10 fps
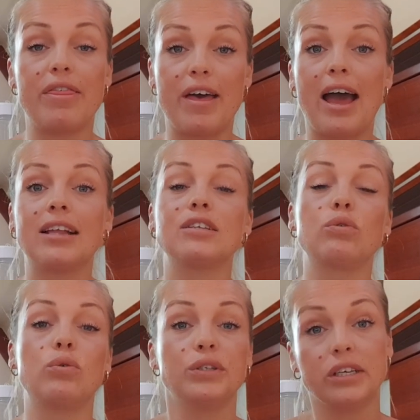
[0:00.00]
that
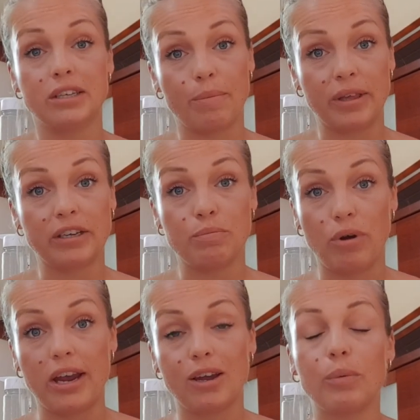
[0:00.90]
causing something to
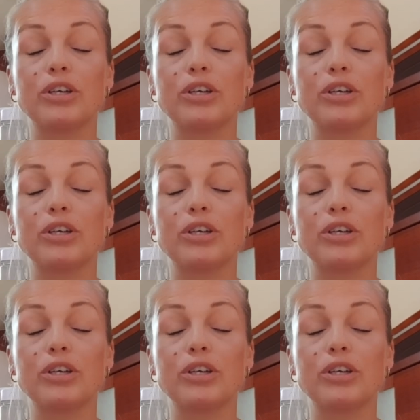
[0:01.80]
break,